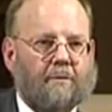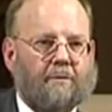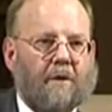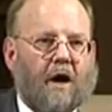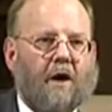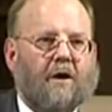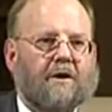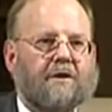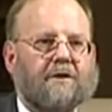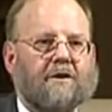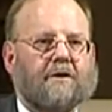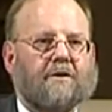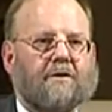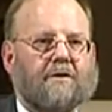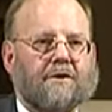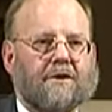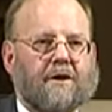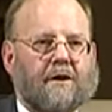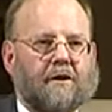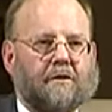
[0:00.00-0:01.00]
marketing
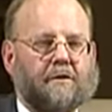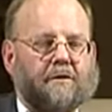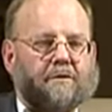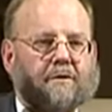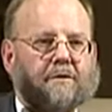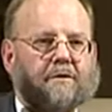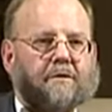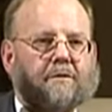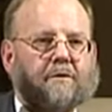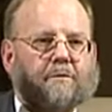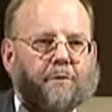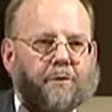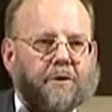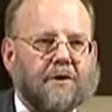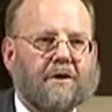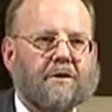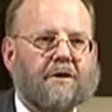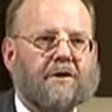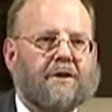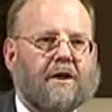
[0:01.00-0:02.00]
the cells,
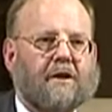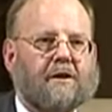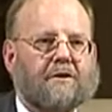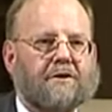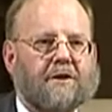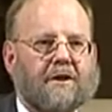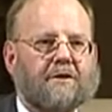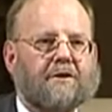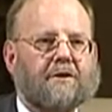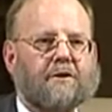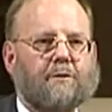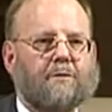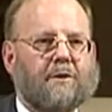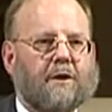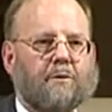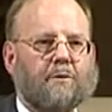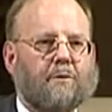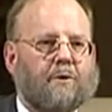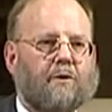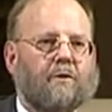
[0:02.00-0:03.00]
putting the cells into the
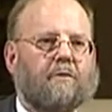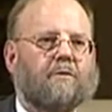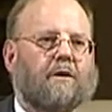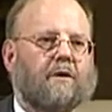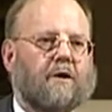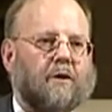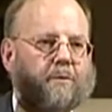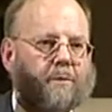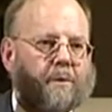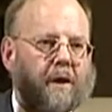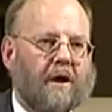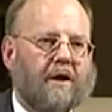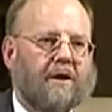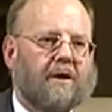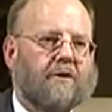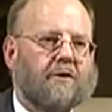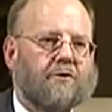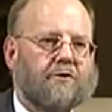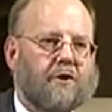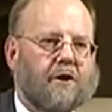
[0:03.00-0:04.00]
people,
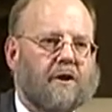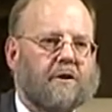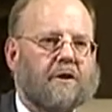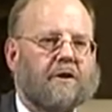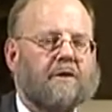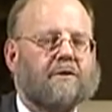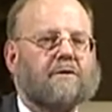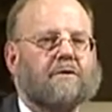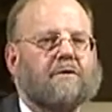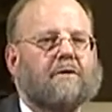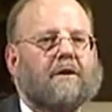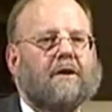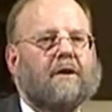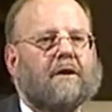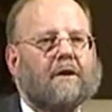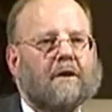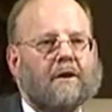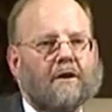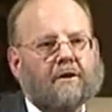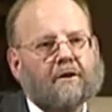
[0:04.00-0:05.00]
applying the drugs.
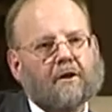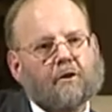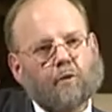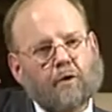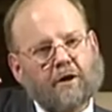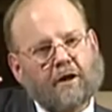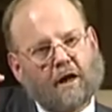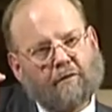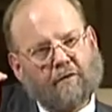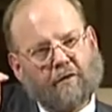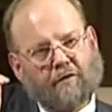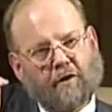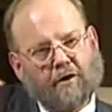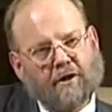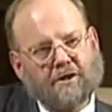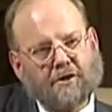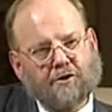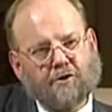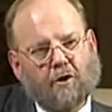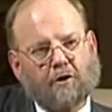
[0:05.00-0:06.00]
And we have a
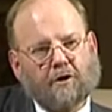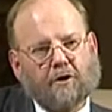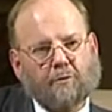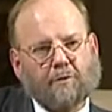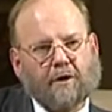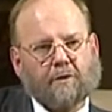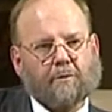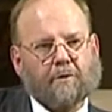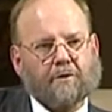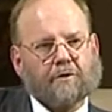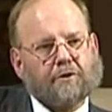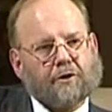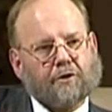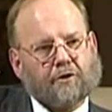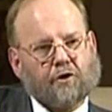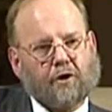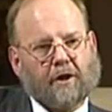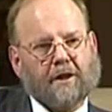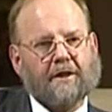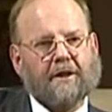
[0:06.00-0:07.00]
very strong commitment to
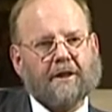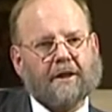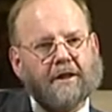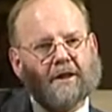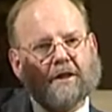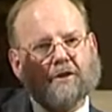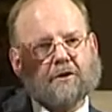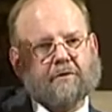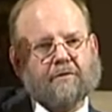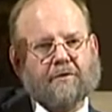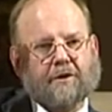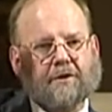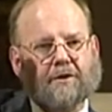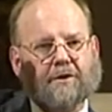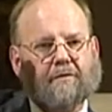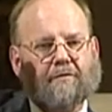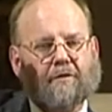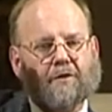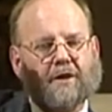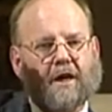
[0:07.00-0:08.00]
training in each of these
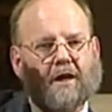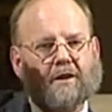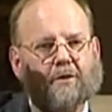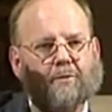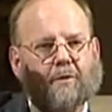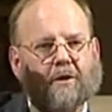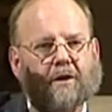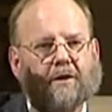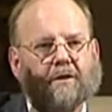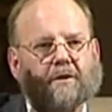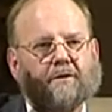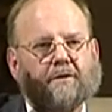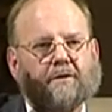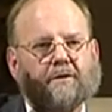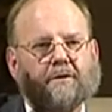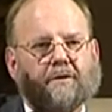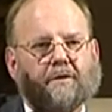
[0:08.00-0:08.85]
different aspects.